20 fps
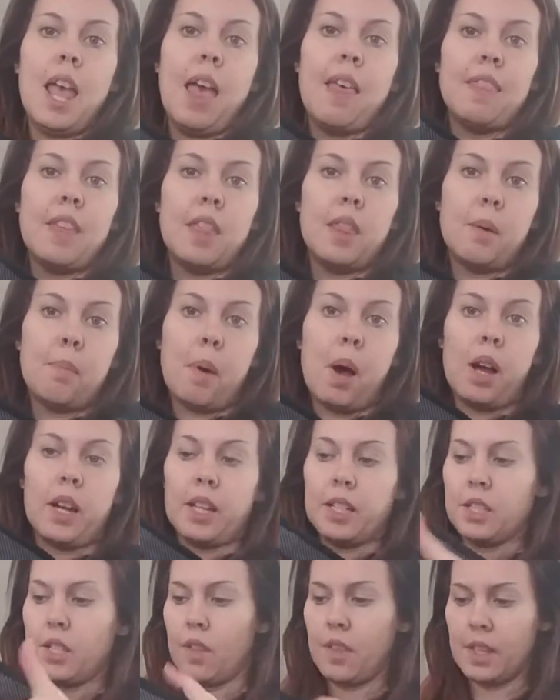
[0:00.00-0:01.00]
and then the
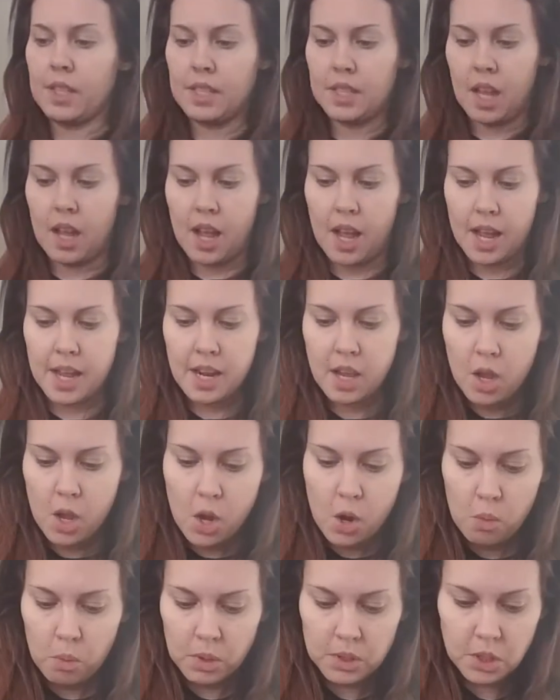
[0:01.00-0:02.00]
pockets on the side.
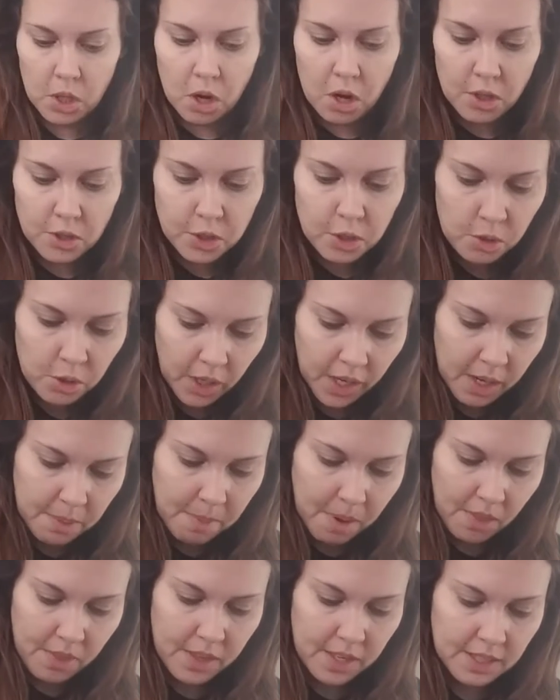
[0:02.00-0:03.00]
What's also great
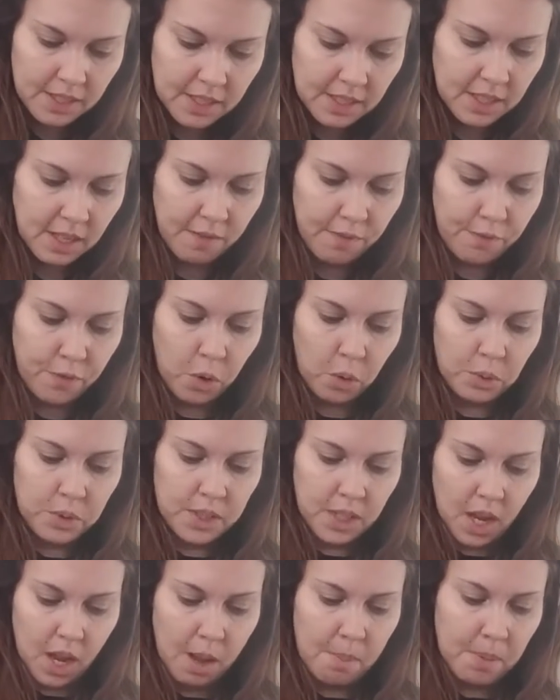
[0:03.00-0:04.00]
about this is it folds
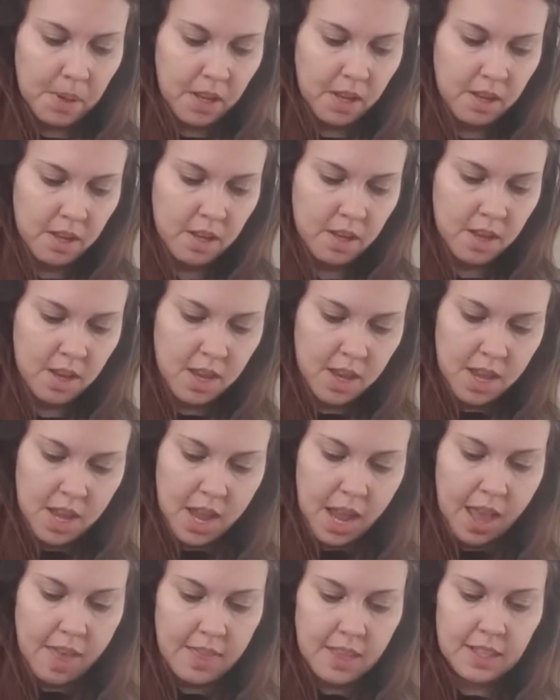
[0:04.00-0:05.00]
up
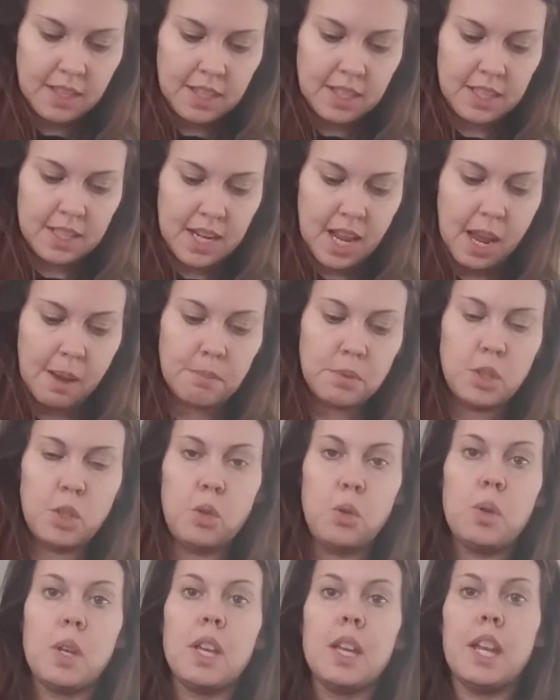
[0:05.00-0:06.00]
and then snaps, so
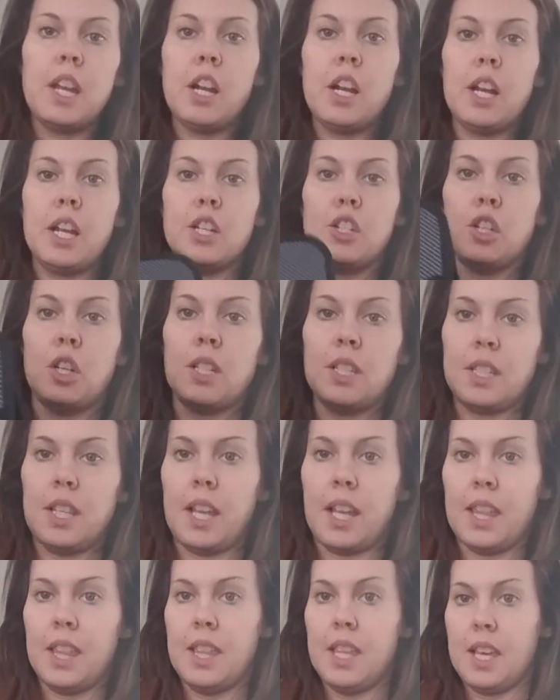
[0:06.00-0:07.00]
you can carry it just
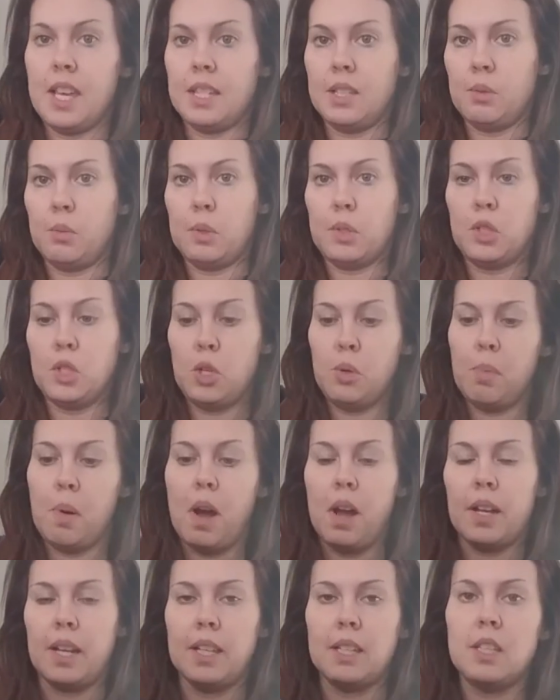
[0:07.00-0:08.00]
like this with two
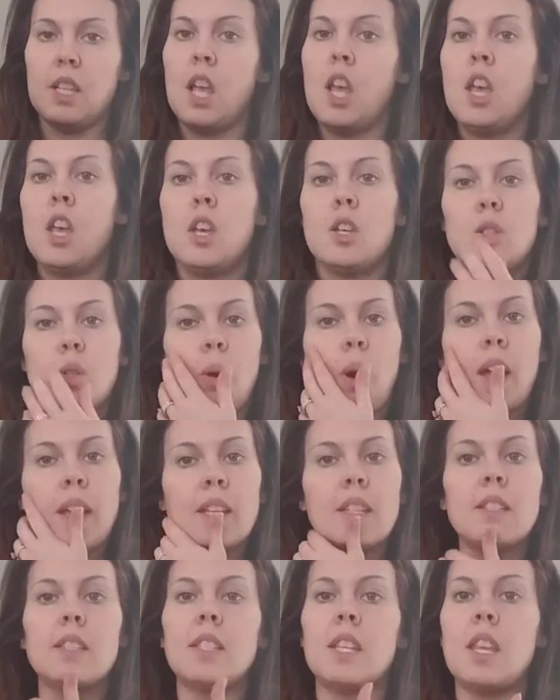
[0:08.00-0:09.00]
pockets. So I
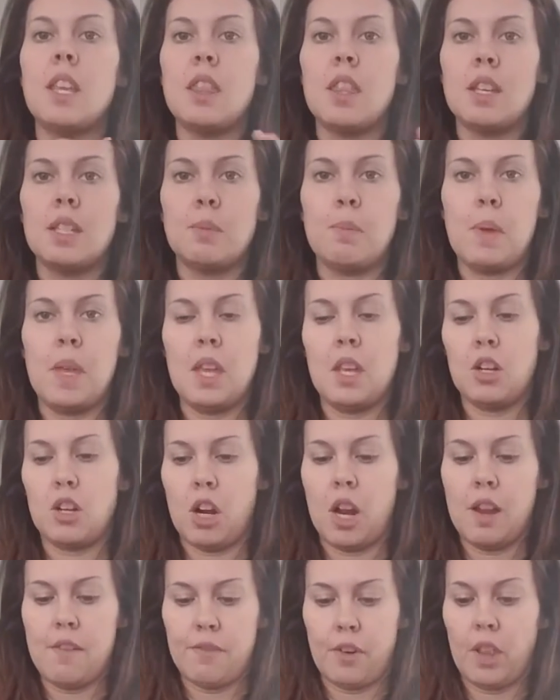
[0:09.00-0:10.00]
can see this being
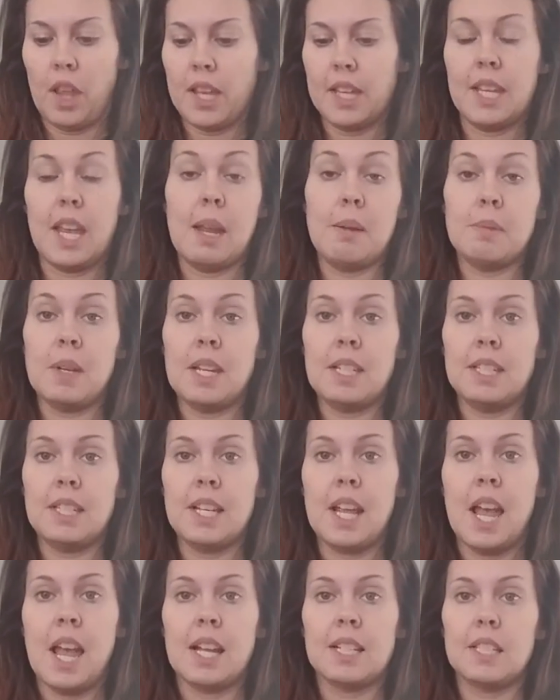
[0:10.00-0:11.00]
great for like game day
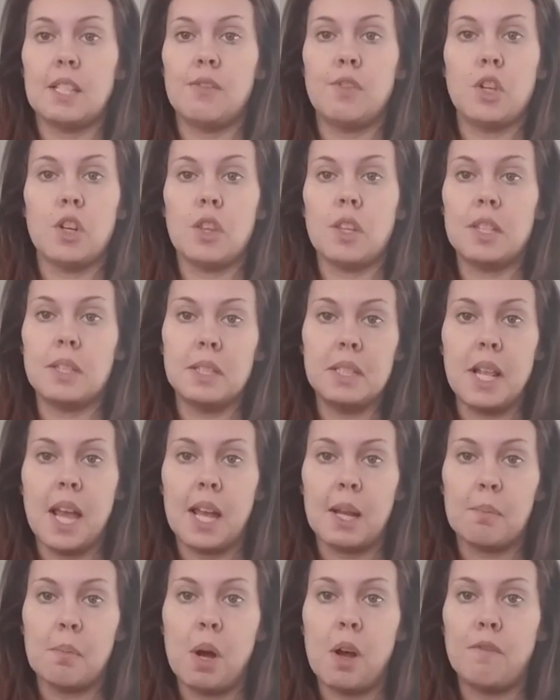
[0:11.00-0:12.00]
snacks, if you're the
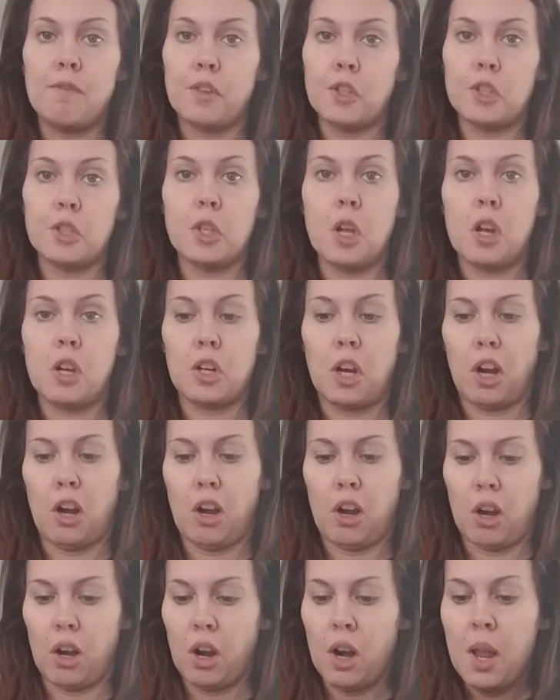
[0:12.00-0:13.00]
snack mom for soccer
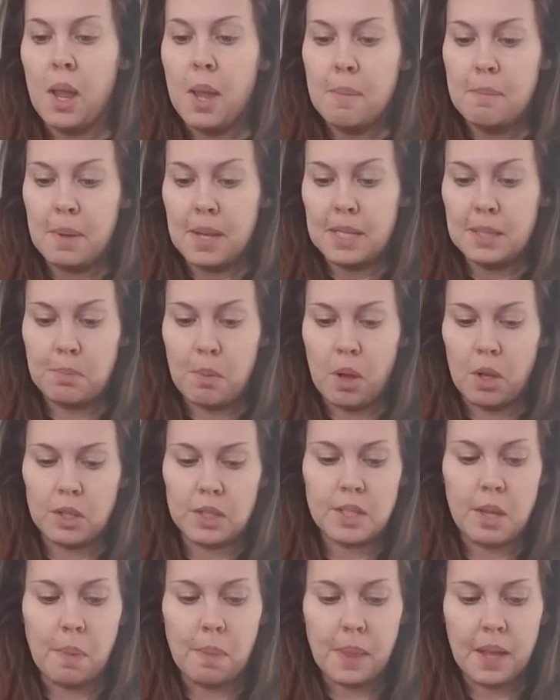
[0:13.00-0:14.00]
or baseball or
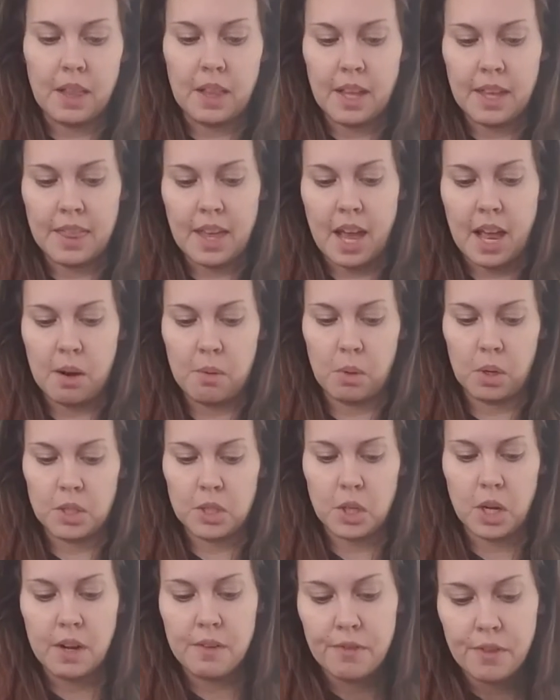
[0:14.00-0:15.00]
something like that, it
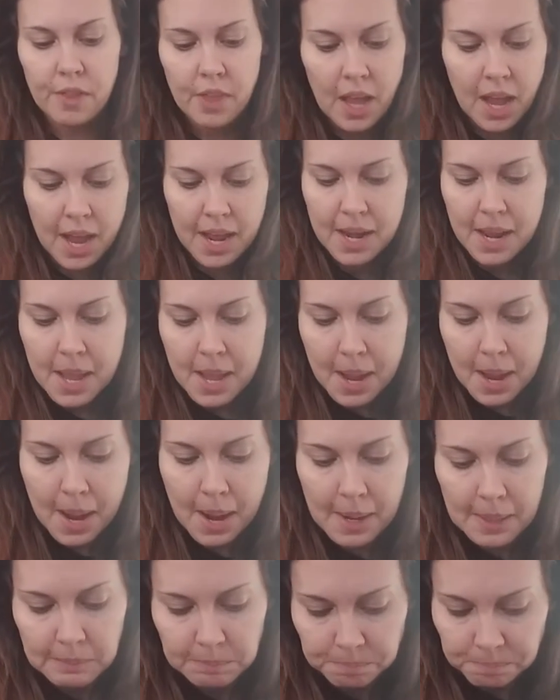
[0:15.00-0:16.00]
works great for that.
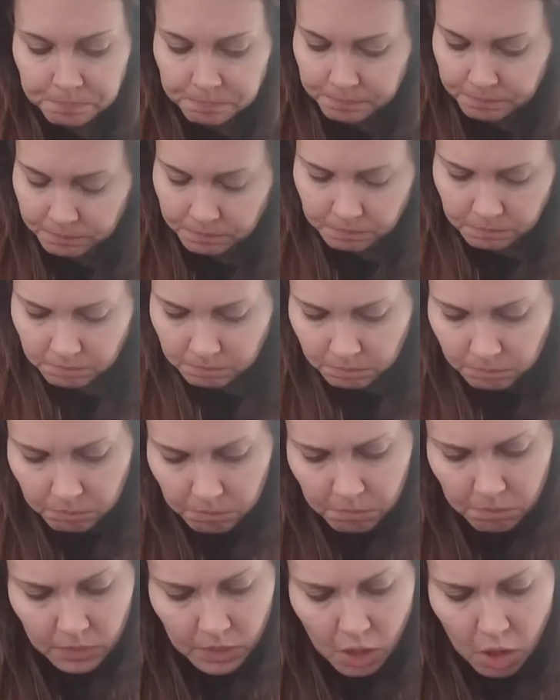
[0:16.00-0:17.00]
Um,
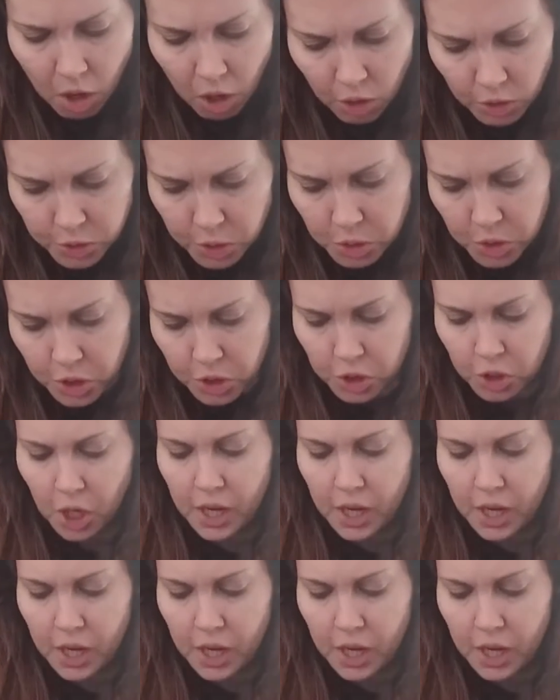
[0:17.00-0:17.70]
also just